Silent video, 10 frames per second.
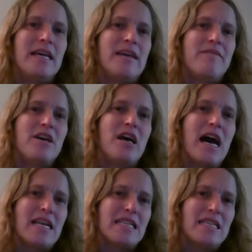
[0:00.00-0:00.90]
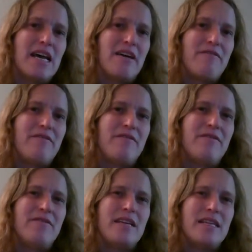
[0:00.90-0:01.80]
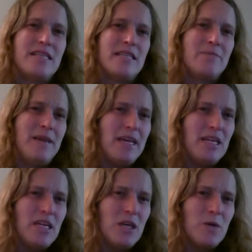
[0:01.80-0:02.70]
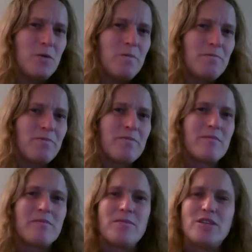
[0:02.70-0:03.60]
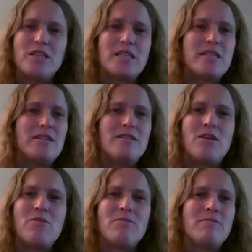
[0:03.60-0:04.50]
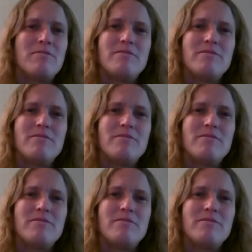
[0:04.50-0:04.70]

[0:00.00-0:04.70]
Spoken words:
If the God stuff doesn't speak to you, just don't